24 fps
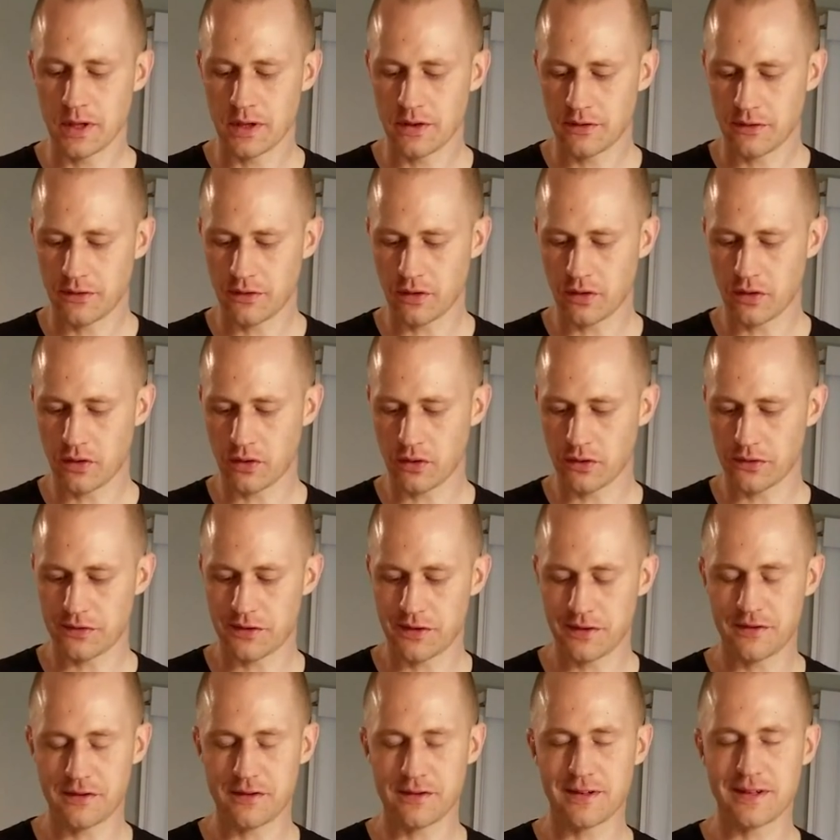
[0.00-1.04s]
So
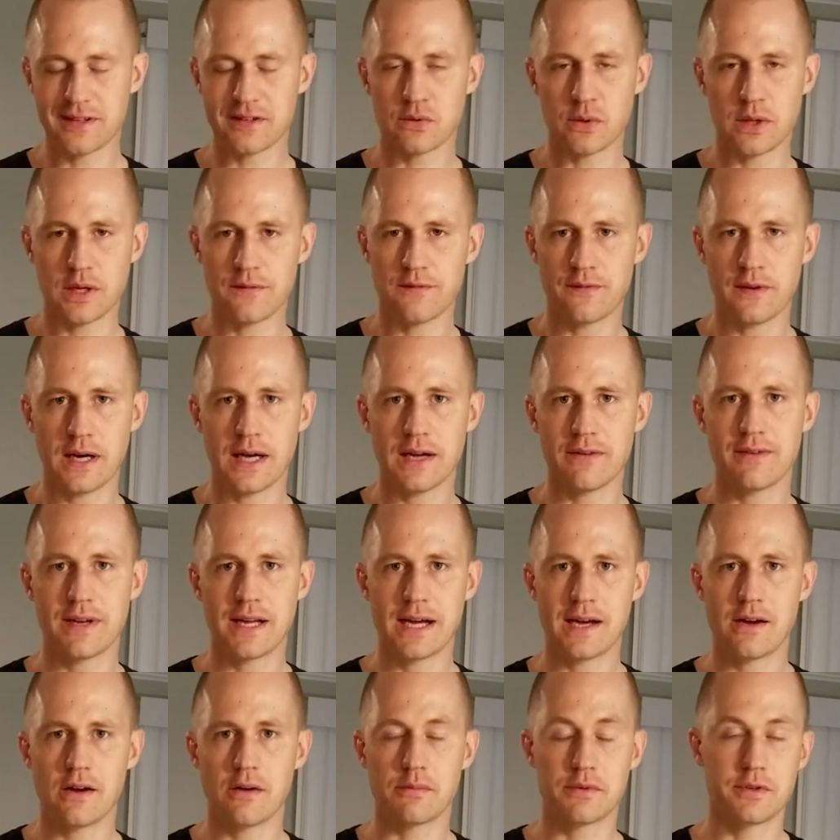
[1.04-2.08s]
since it's at 25
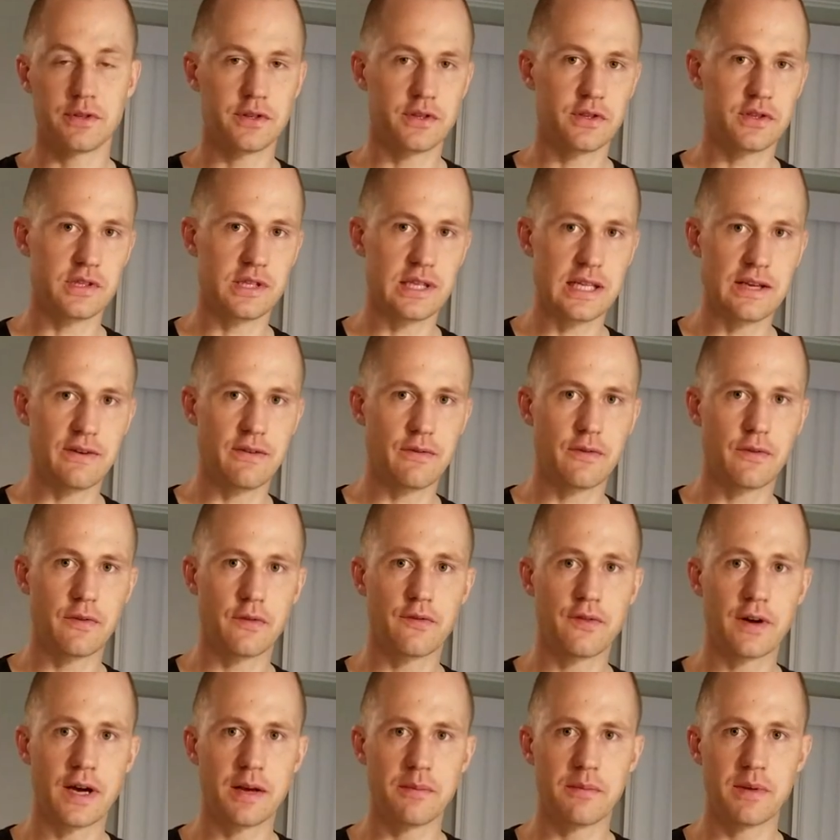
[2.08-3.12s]
now, I'm going to just leave it for
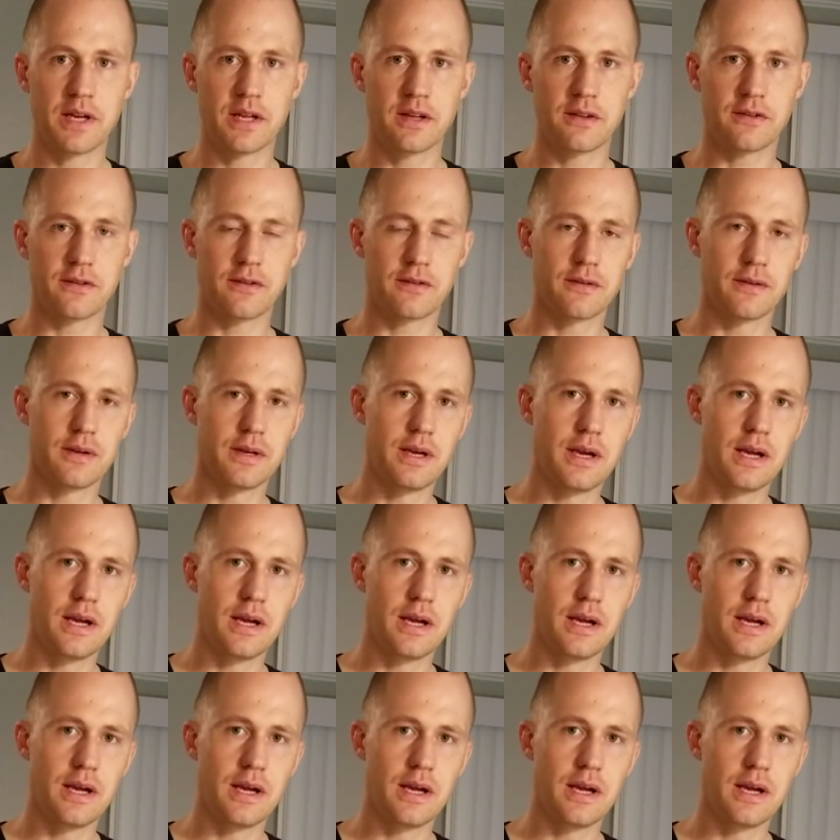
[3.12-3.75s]
5 minutes